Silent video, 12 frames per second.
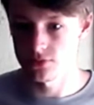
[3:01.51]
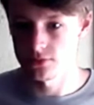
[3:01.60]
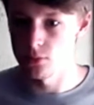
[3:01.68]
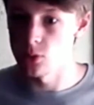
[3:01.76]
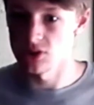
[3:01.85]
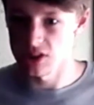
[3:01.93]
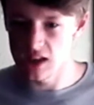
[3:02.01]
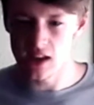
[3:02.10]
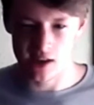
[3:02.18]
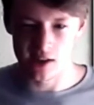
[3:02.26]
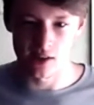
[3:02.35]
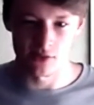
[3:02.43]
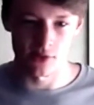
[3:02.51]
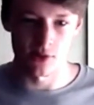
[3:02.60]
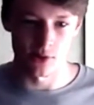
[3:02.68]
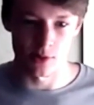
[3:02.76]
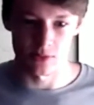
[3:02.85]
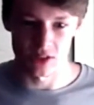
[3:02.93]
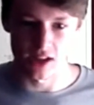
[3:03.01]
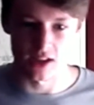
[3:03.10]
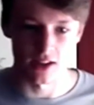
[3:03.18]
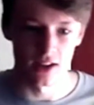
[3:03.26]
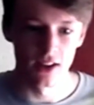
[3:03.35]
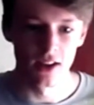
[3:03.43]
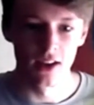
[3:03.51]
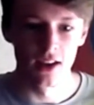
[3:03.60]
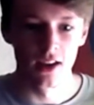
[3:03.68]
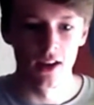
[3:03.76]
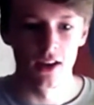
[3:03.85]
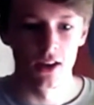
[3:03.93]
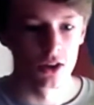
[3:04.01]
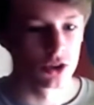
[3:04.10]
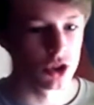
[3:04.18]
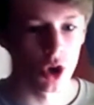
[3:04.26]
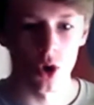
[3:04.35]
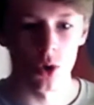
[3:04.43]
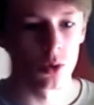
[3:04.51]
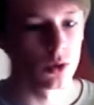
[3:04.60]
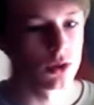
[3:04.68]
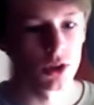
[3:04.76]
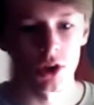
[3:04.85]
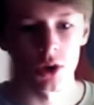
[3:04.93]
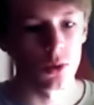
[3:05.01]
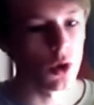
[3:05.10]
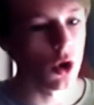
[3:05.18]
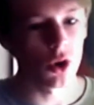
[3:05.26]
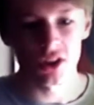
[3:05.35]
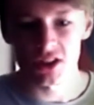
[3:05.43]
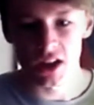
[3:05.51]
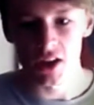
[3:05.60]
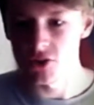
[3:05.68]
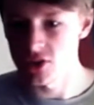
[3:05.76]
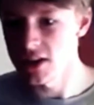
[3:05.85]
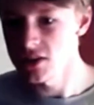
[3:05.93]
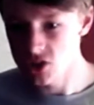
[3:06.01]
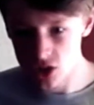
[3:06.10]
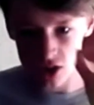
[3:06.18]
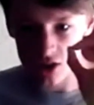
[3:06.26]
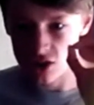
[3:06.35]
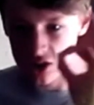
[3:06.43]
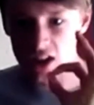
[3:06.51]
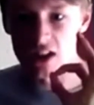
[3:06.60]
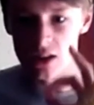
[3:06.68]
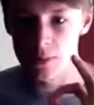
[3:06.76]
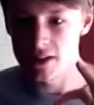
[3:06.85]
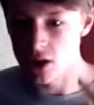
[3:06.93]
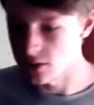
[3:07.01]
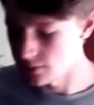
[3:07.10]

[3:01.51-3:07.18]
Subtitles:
more tea, if you know what I'm saying. So, you know, all these little things need to be done.